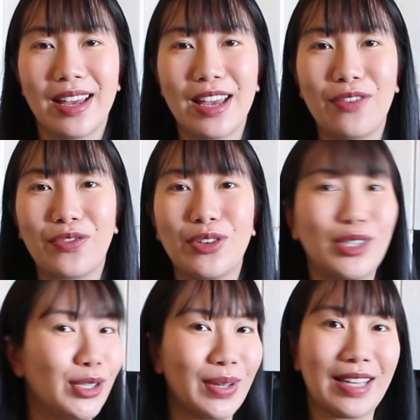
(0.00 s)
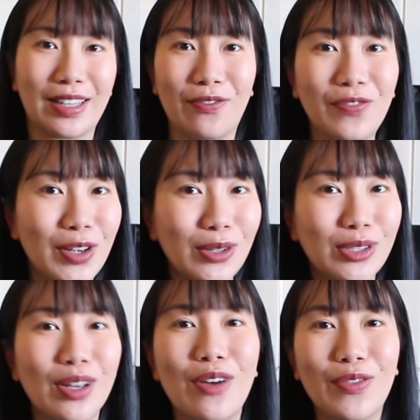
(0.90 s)
If you still get
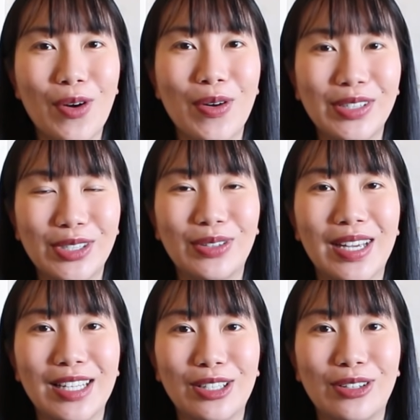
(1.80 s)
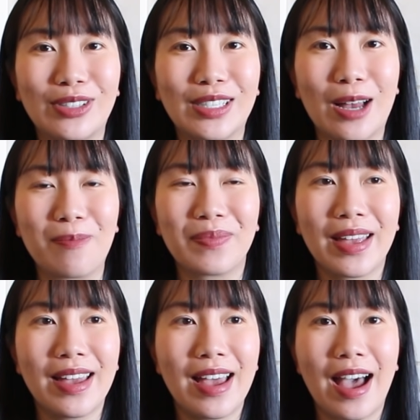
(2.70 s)
confused, of course, you can use some
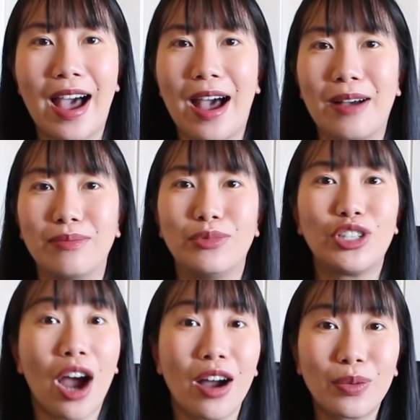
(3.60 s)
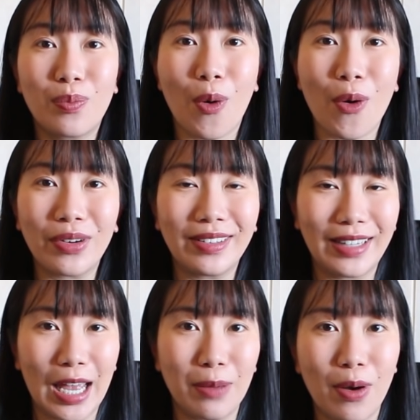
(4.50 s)
chalkboard
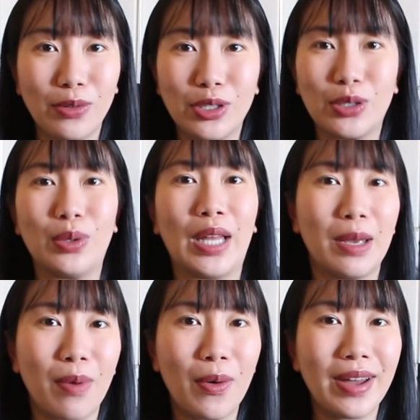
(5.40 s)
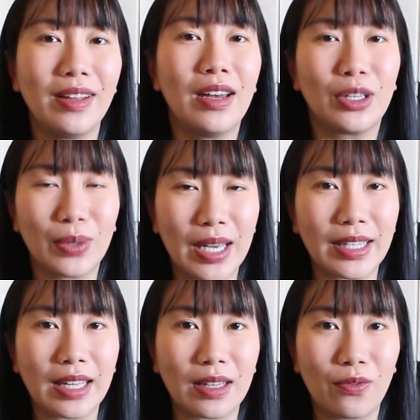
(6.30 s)
labels to label it. You can
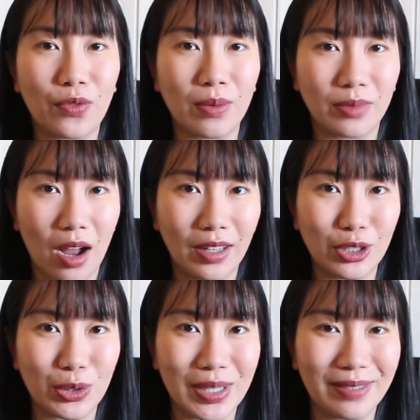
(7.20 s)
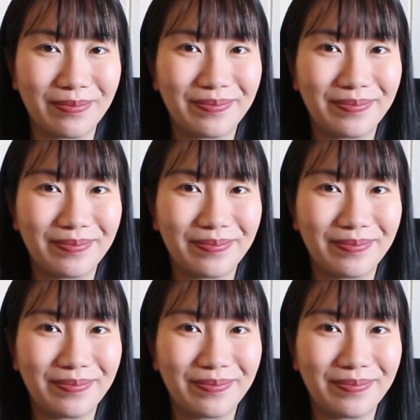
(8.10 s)
get them from Dollar Tree.